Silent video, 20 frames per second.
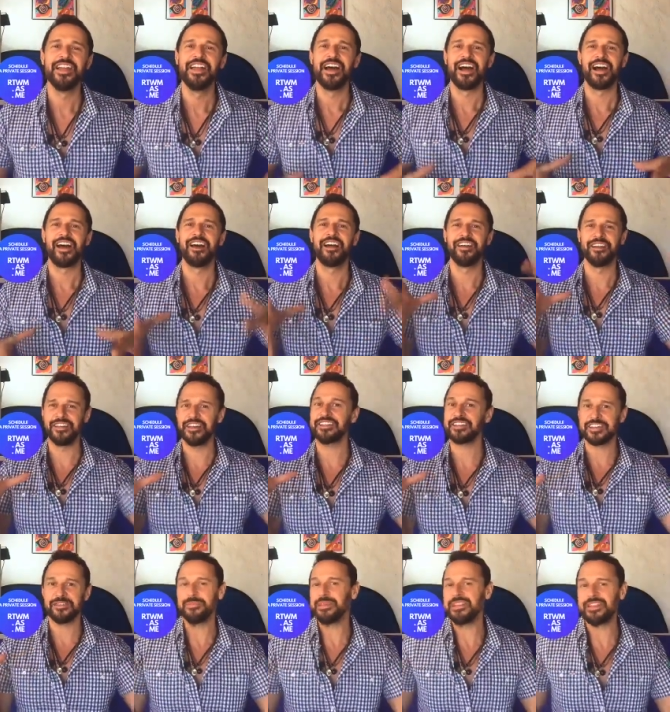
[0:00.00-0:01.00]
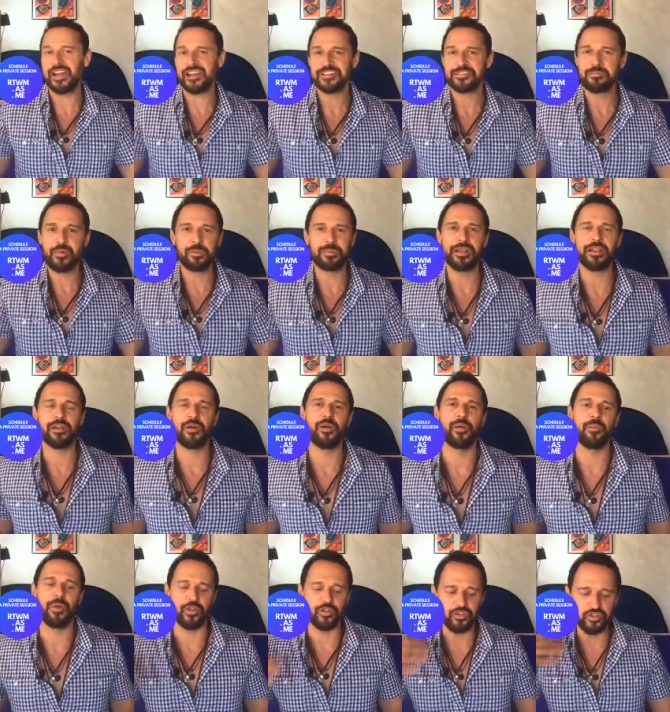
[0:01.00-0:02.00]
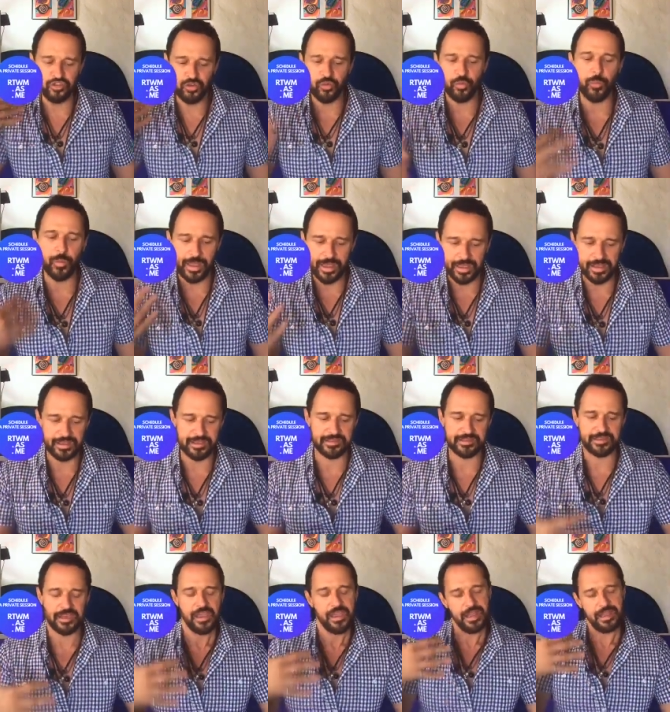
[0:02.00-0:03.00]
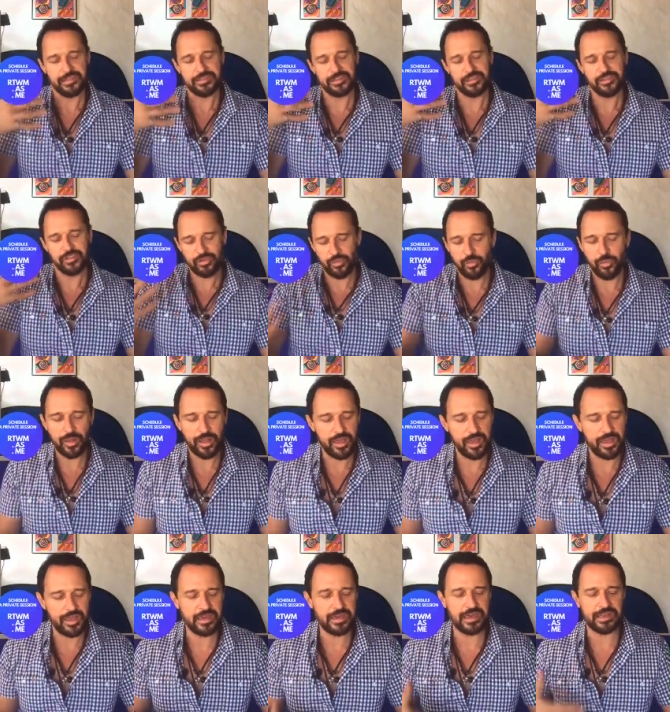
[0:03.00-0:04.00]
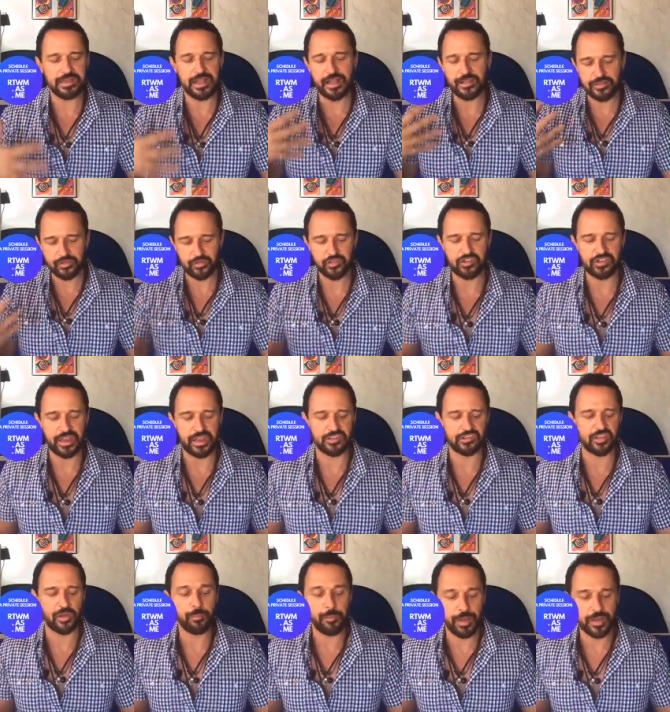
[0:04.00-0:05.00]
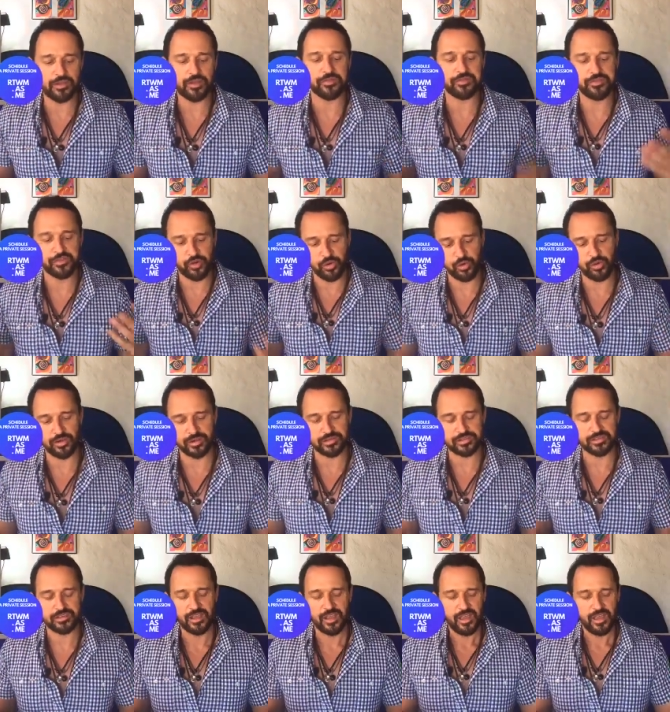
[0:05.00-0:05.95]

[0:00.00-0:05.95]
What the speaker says: It can be nice mobile home, a new ways. It's a new way. It has to change. But of course,